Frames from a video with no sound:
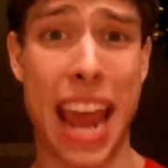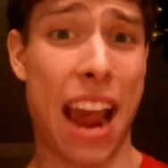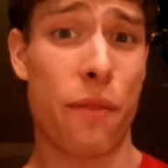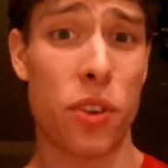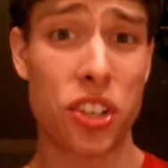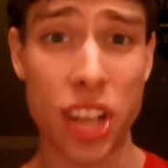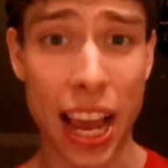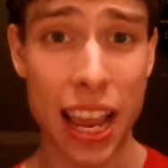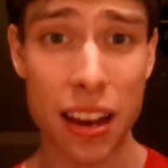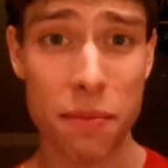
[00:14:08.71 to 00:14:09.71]
average
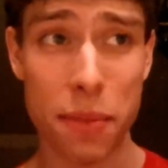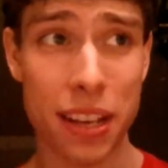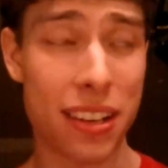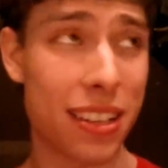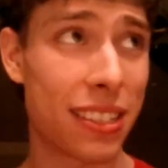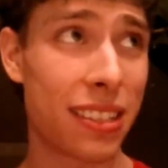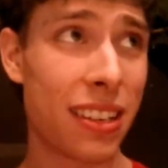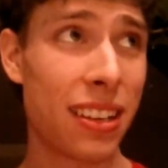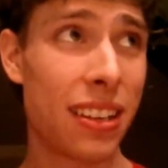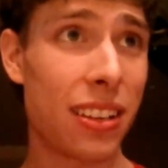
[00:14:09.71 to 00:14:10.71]
diet, because
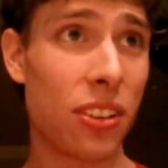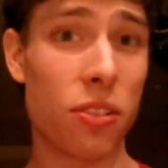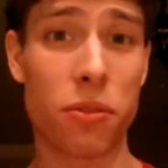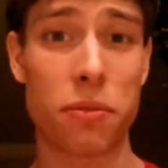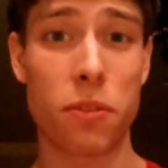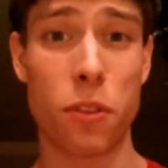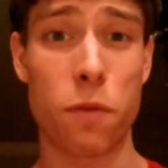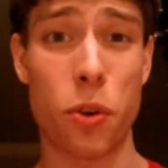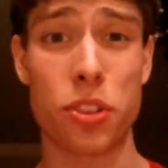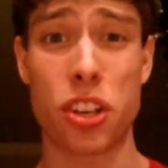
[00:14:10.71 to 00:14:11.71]
you're
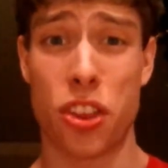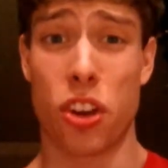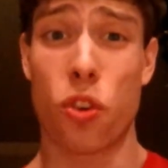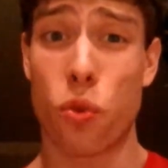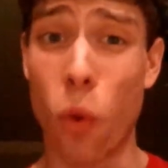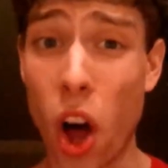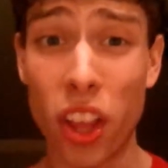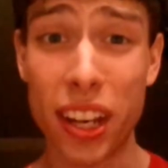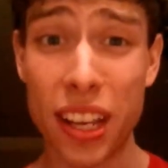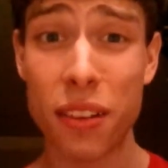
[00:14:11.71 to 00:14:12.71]
focused on the
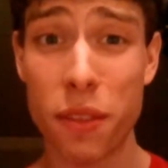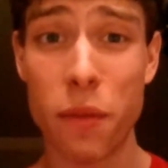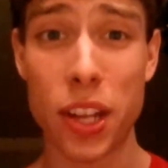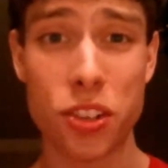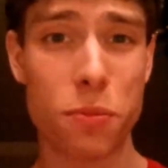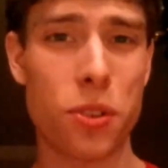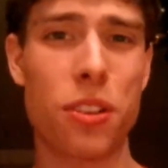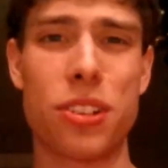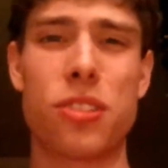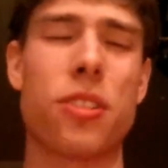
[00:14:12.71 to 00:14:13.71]
quality of the
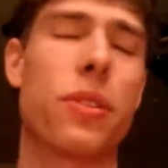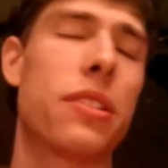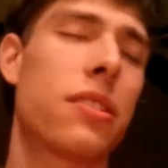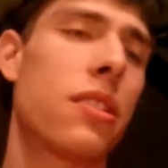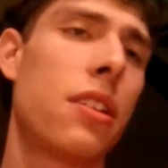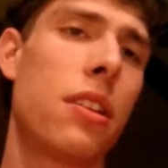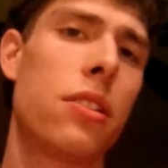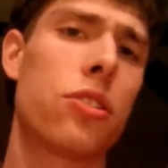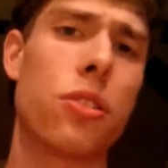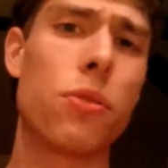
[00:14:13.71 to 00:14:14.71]
vegetable, and so it's
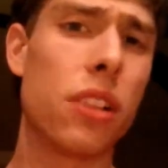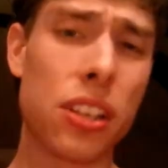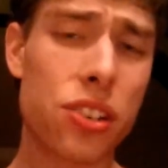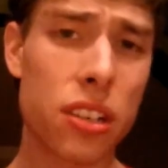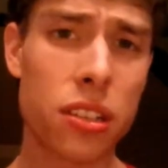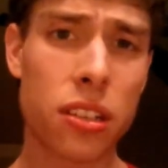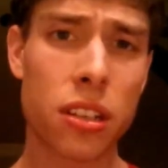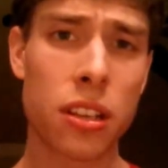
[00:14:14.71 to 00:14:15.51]
so delicious.